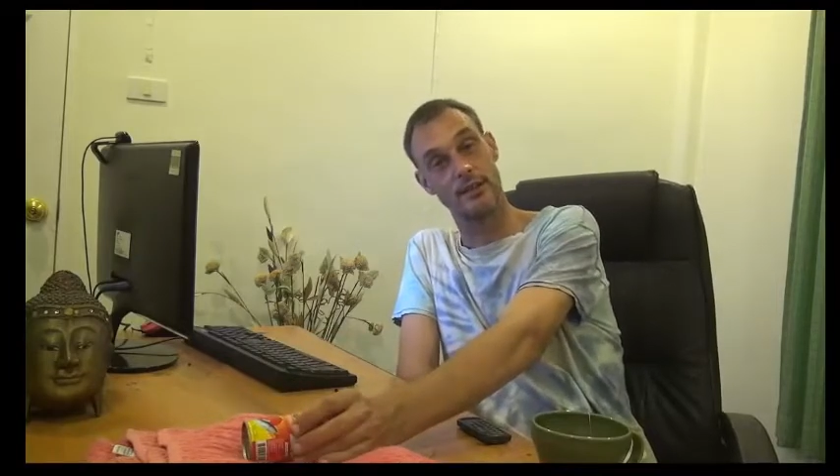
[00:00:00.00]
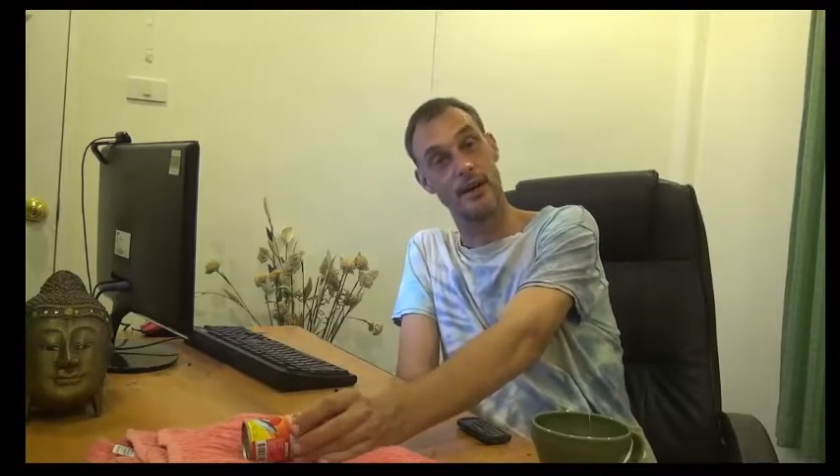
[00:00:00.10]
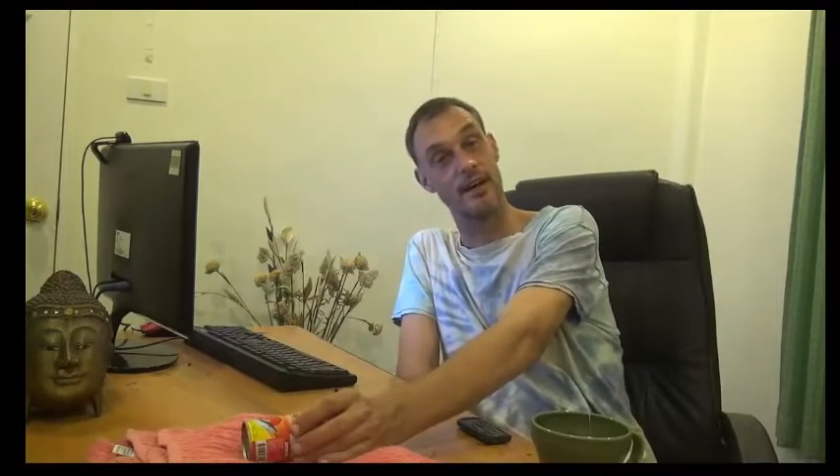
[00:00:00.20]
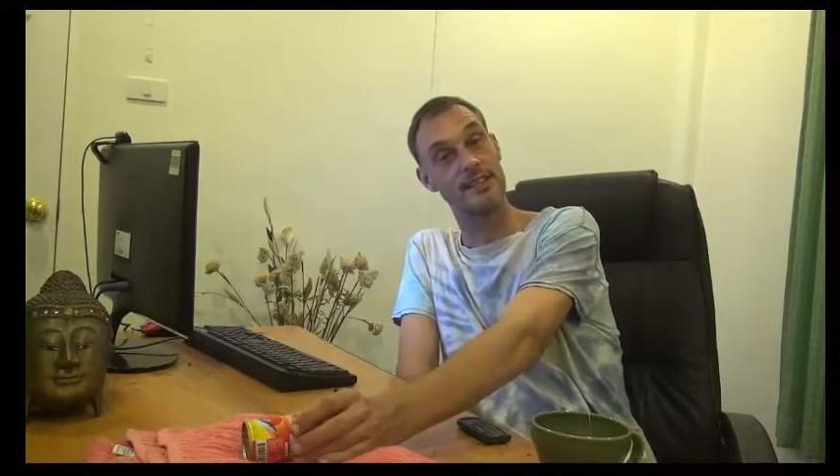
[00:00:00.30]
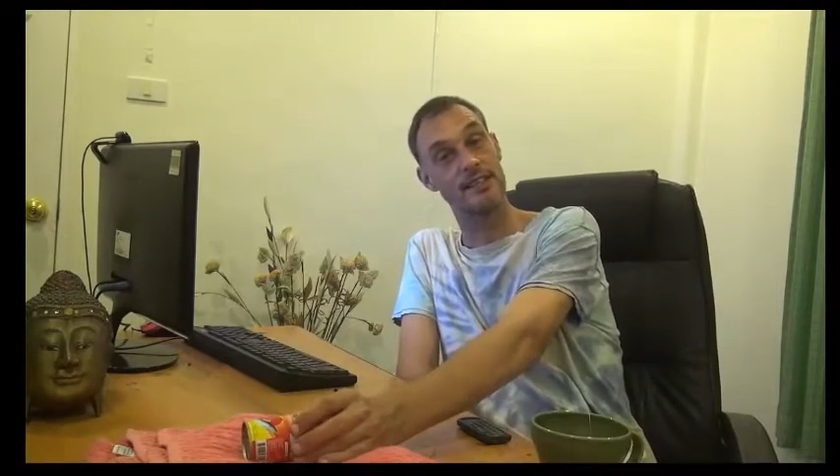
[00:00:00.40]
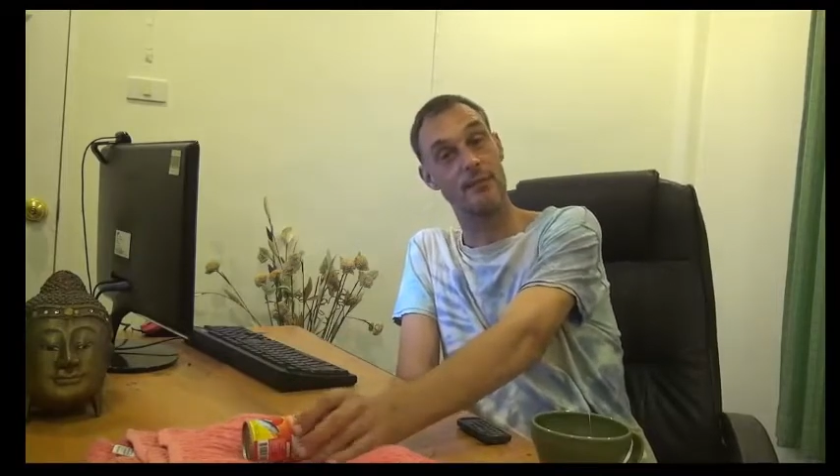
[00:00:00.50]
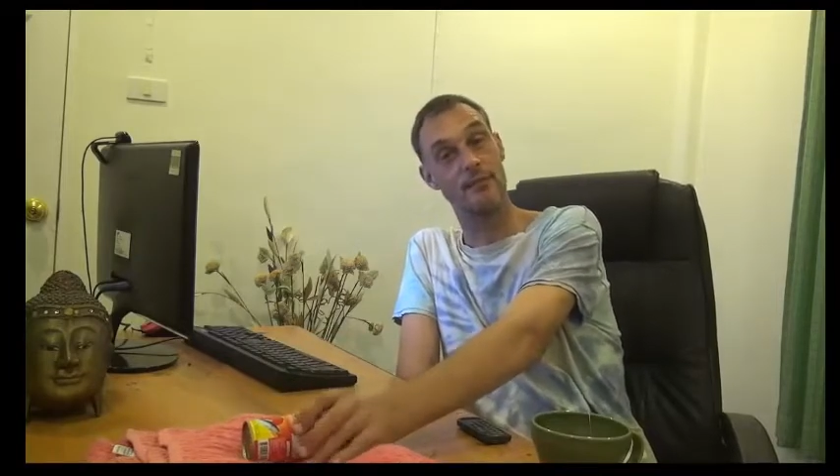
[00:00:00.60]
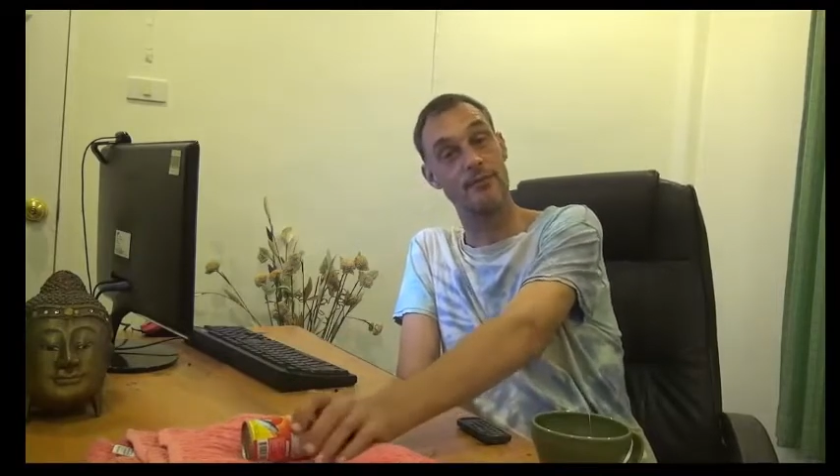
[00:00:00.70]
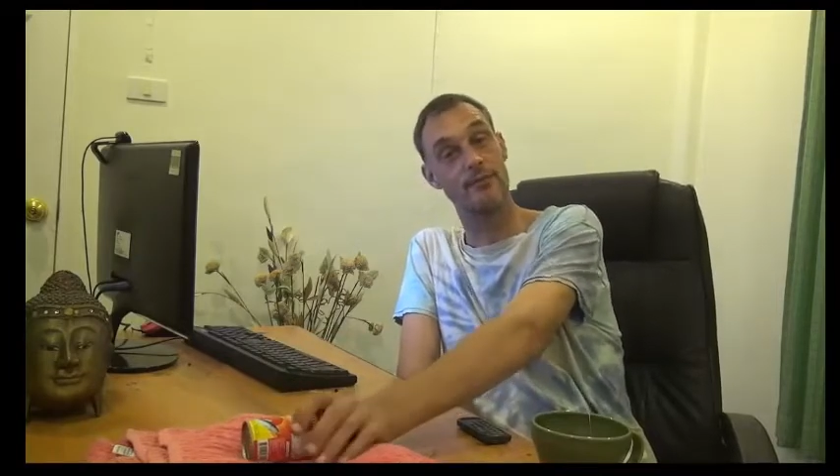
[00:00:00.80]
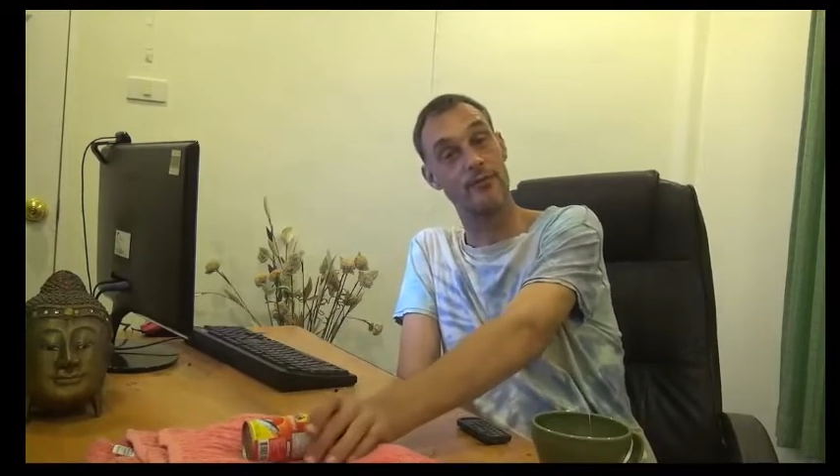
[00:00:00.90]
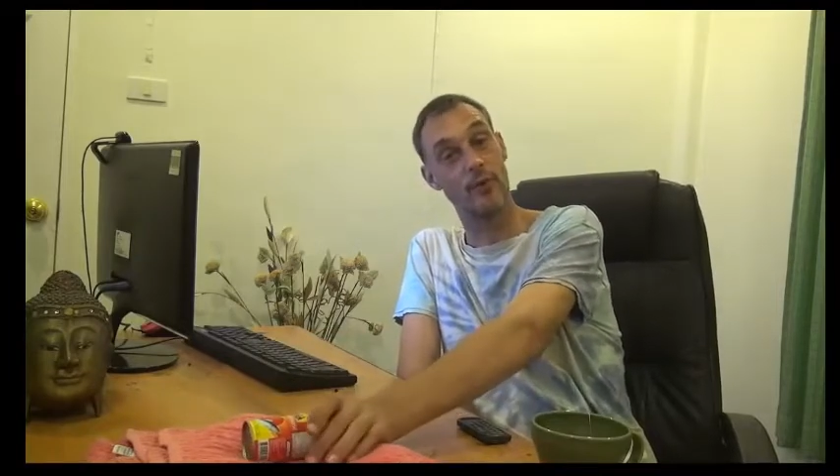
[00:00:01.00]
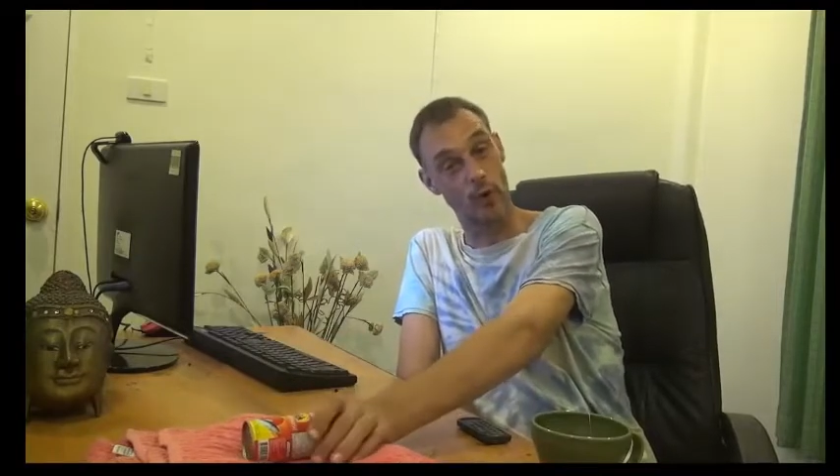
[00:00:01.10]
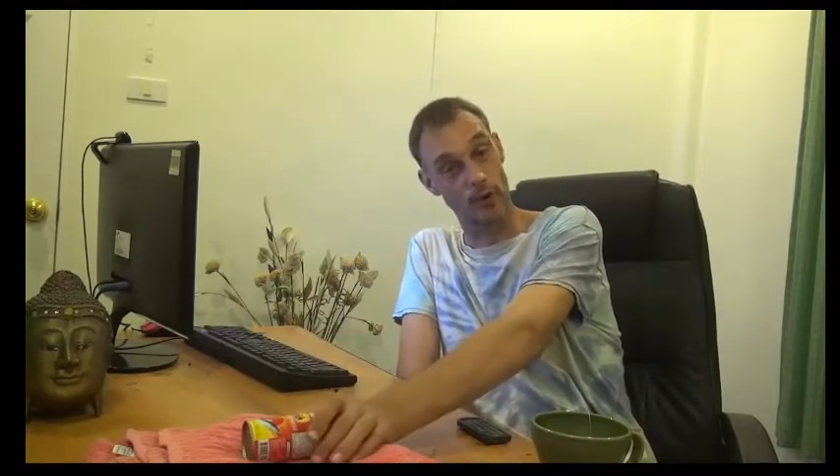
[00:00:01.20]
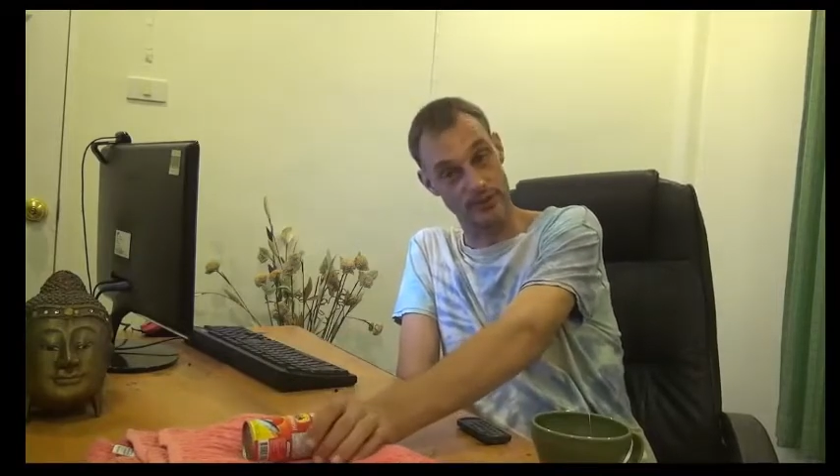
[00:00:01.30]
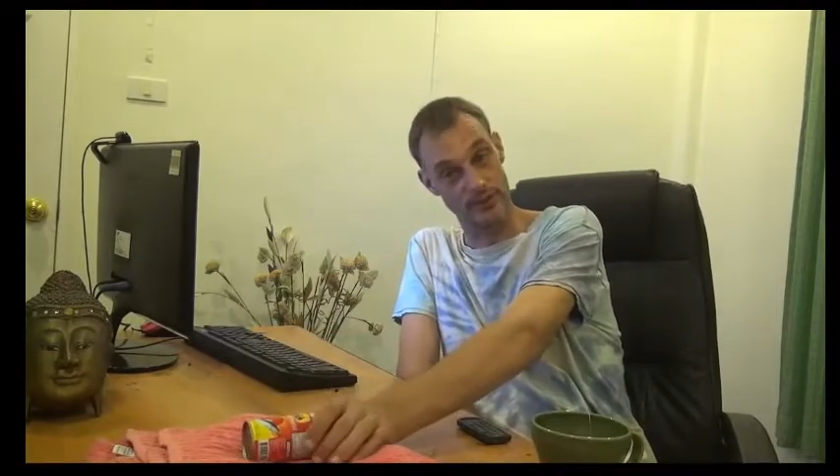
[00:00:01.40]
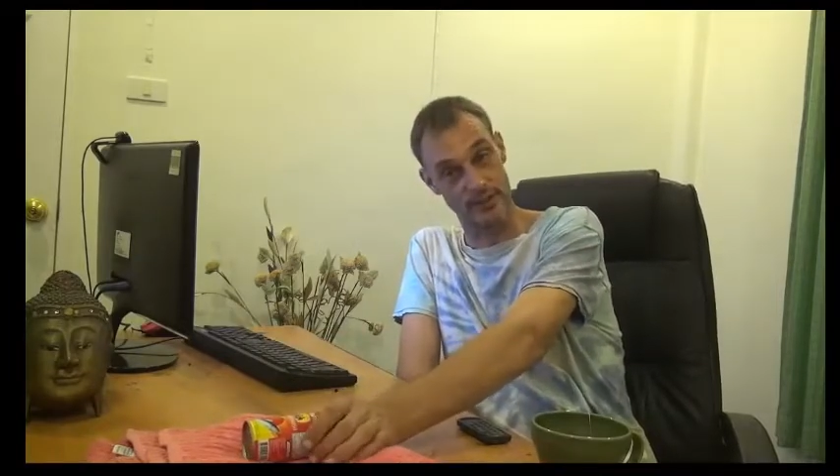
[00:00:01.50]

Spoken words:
by some force,